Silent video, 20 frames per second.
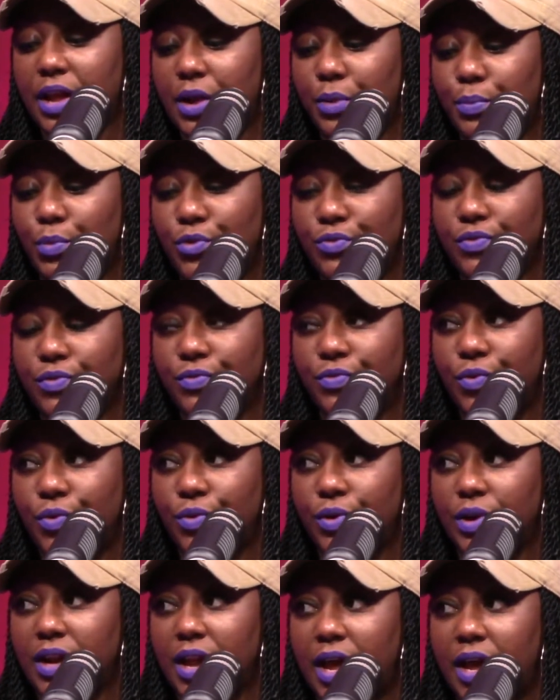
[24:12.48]
like, moving
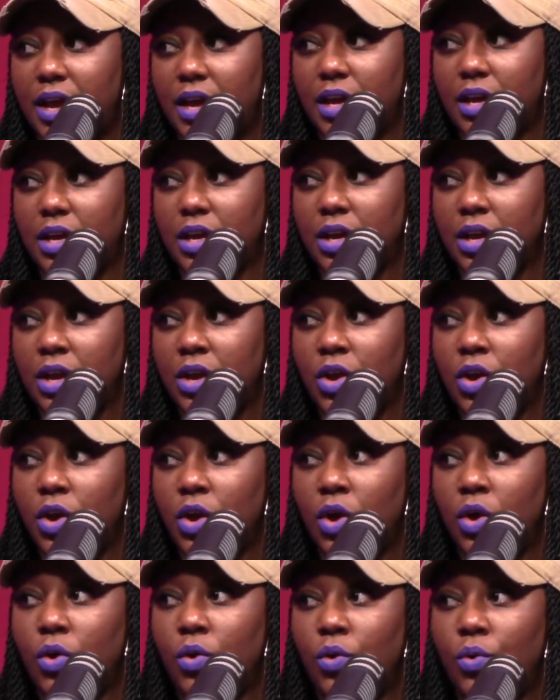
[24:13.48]
forward. Like,
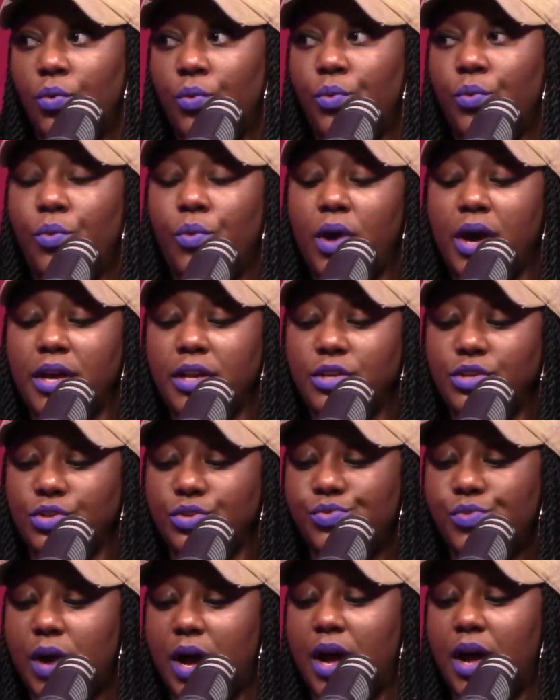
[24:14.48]
what
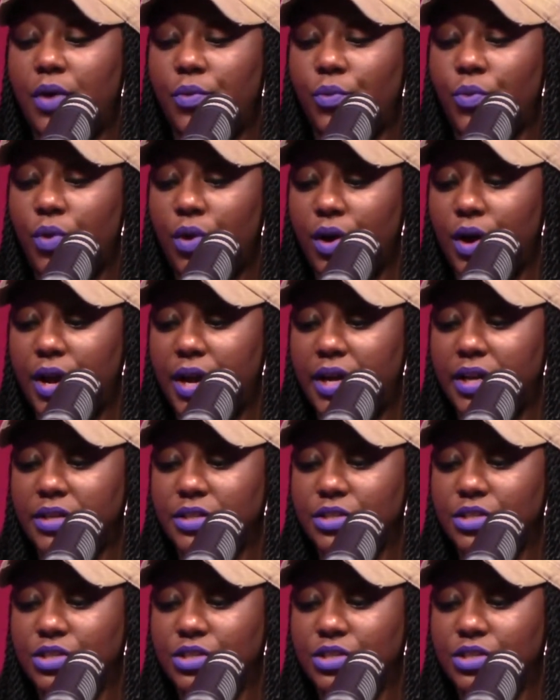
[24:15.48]
do I want?